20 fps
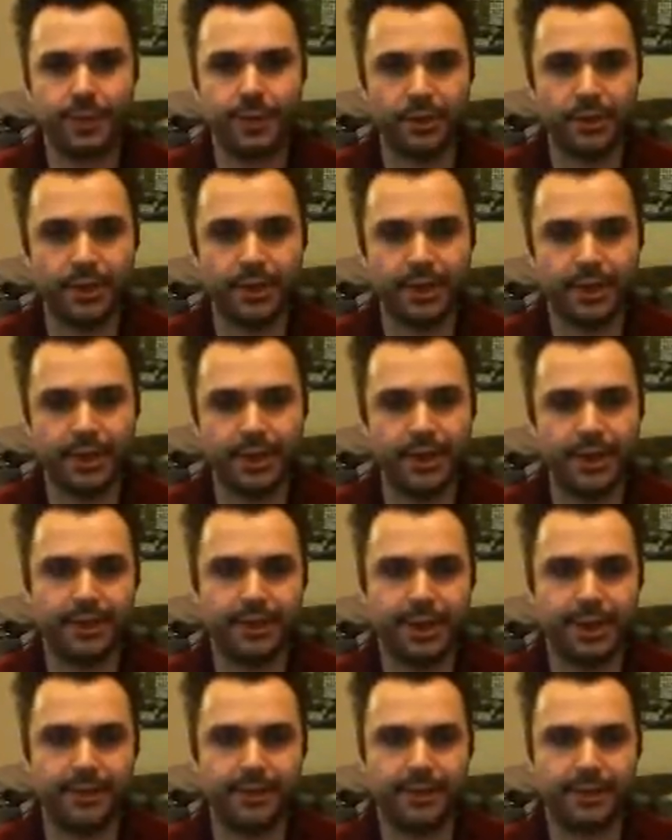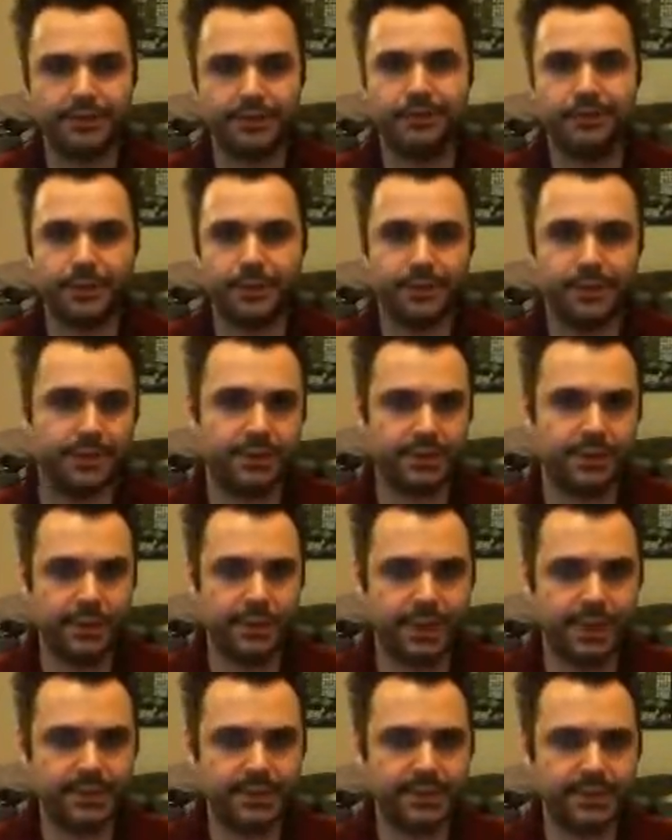unit, kind of distribution of
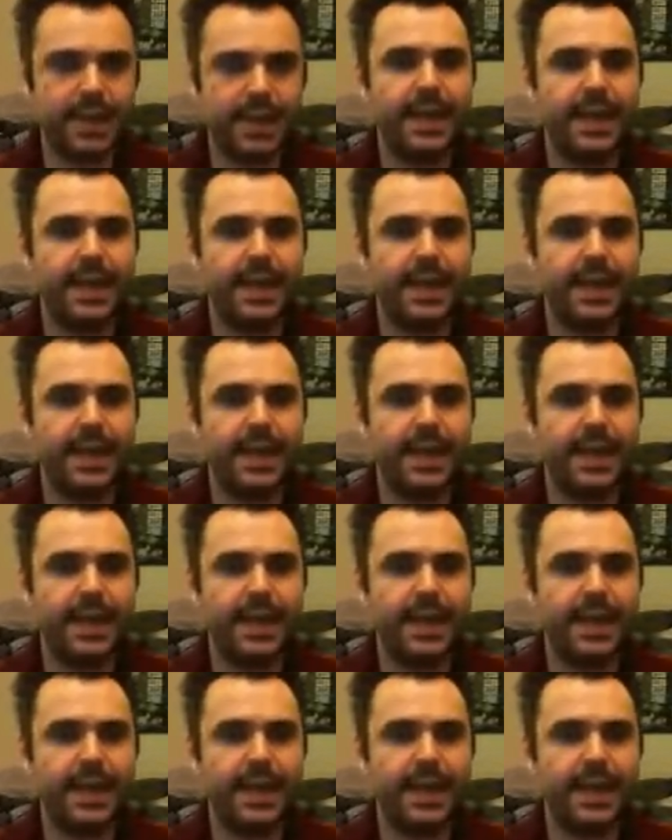units.